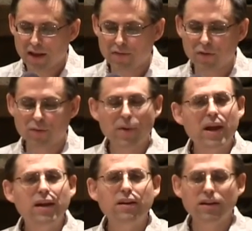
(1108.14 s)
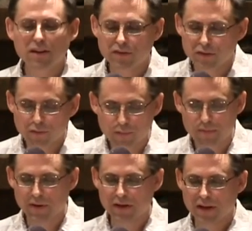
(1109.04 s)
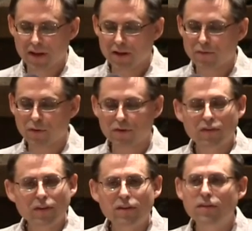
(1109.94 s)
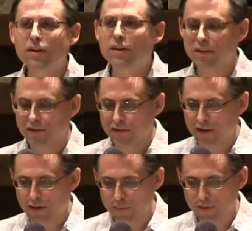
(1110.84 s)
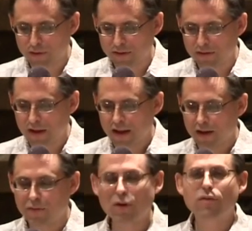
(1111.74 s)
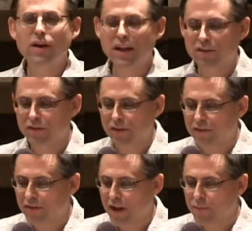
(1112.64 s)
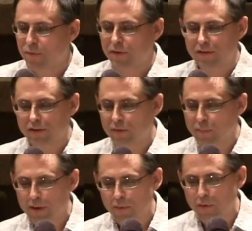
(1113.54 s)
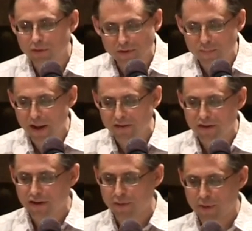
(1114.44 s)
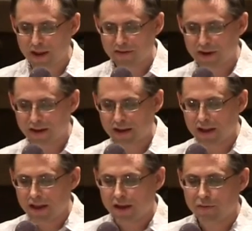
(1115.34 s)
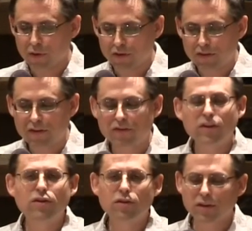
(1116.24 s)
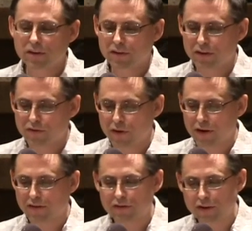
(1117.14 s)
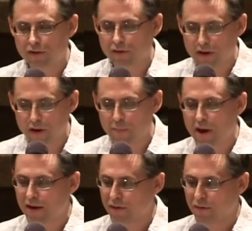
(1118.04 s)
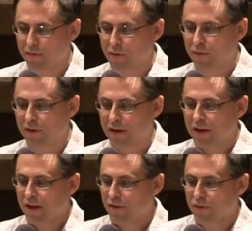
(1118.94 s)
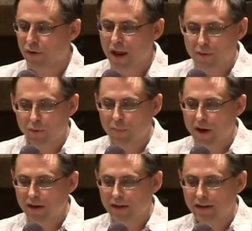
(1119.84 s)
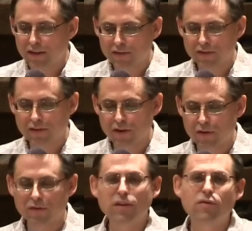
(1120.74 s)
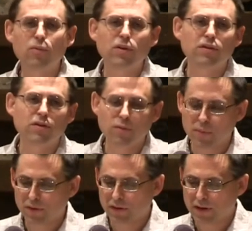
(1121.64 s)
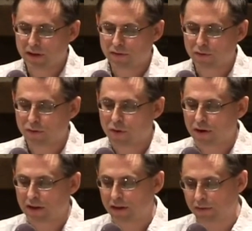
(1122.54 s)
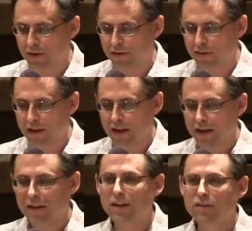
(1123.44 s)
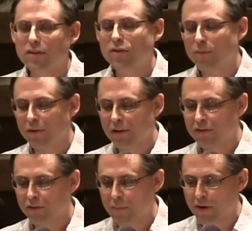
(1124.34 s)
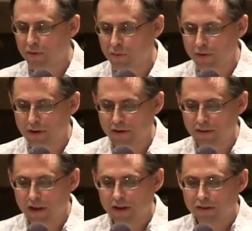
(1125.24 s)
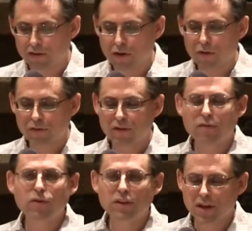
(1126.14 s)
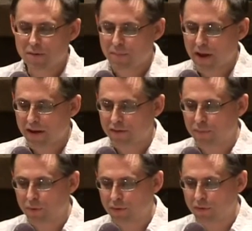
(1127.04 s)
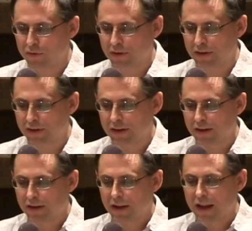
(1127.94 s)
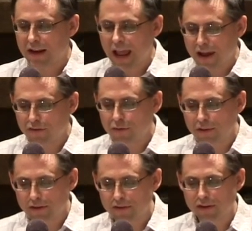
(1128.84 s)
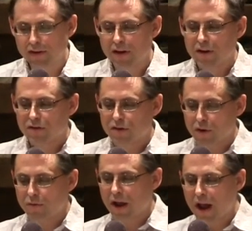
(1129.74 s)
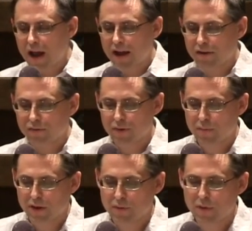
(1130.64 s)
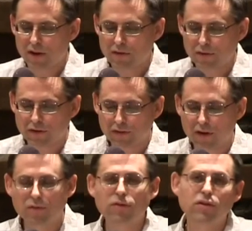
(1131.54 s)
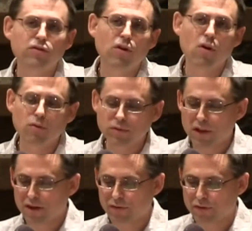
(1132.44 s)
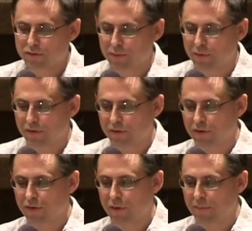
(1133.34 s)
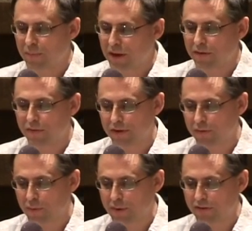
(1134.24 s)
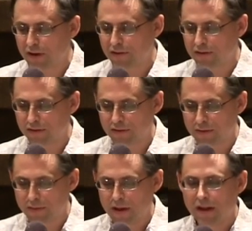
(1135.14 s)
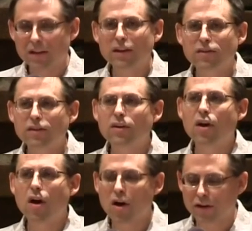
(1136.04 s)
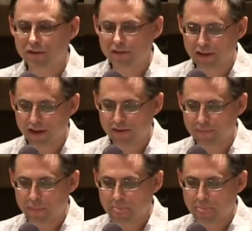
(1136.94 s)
If you're a man, listen to women. If you're a citizen, listen to immigrants. If you're financially stable, listen to people who live paycheck to paycheck. If you're a cisgender, listen to transgender and non-binary folk. If you're able-bodied, listen to those living with disabilities or chronic illness. Listen to religious minorities, to those suffering the impacts of pollution. And as you listen, don't hide from the many ways you discover that your own life contributes to and benefits from injustice. Listen honestly.